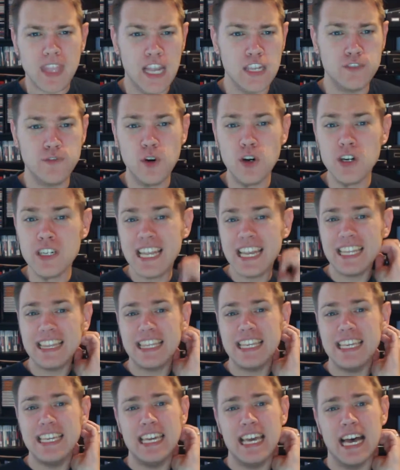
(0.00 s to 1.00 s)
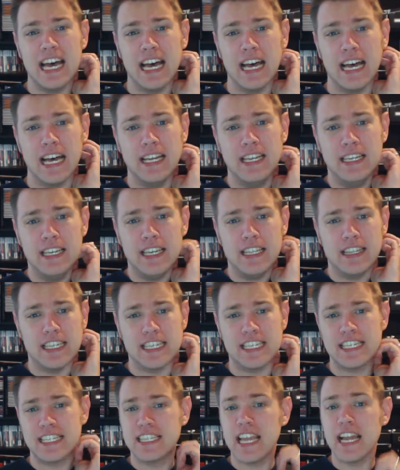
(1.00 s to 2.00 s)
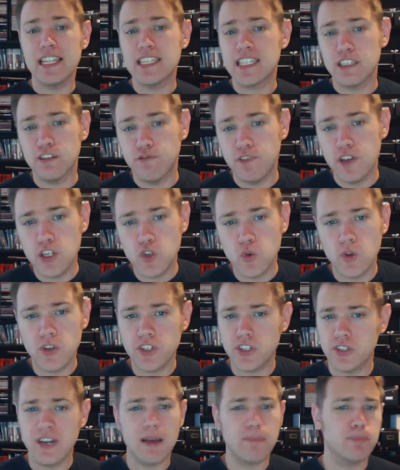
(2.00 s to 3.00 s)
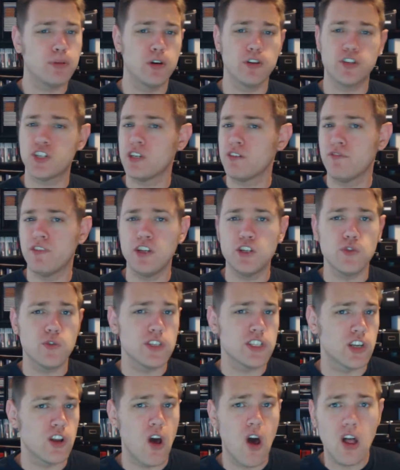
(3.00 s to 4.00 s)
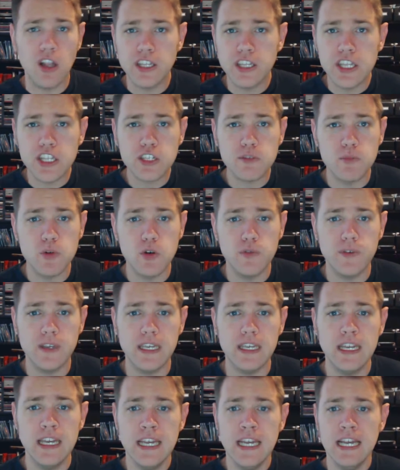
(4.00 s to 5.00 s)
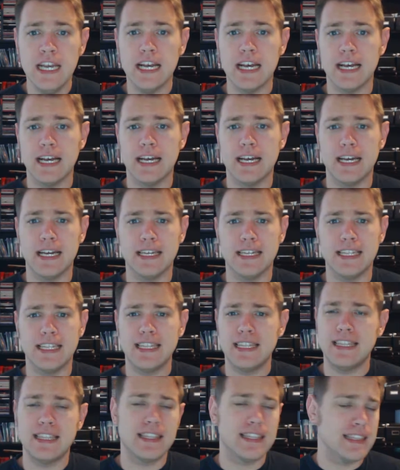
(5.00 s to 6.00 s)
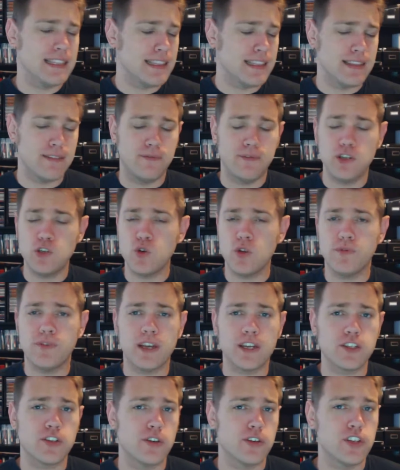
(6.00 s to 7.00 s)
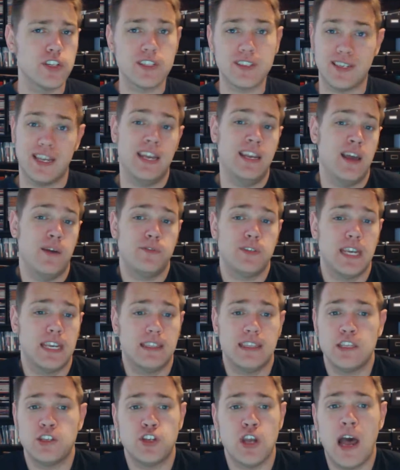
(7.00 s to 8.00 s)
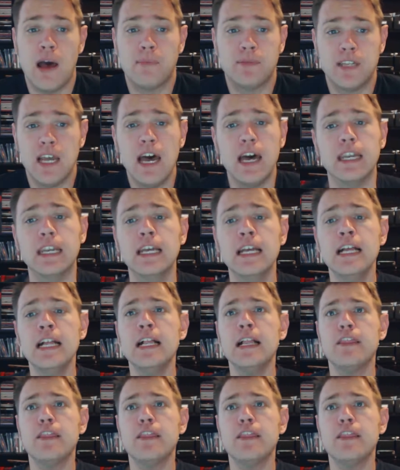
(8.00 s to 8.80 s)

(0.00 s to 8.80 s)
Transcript: As far as like the stunts and visuals, they're not pushing visuals at all in this movie. The visual effects are just enough to get the job done.